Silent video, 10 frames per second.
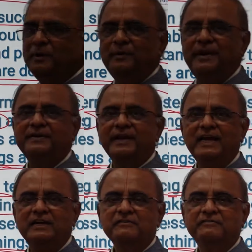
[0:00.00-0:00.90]
Do it
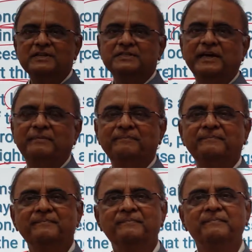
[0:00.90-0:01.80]
right first time.
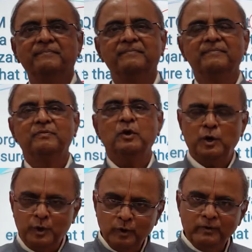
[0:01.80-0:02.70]

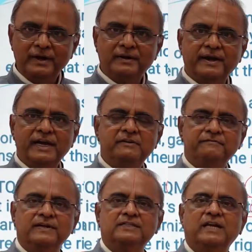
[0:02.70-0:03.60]
Do it
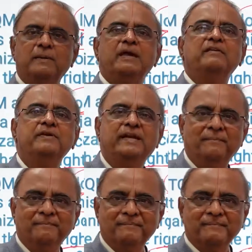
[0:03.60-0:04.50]
right first time, every
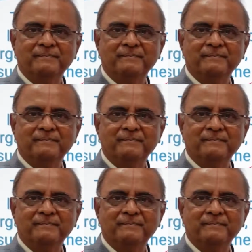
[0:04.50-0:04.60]
time.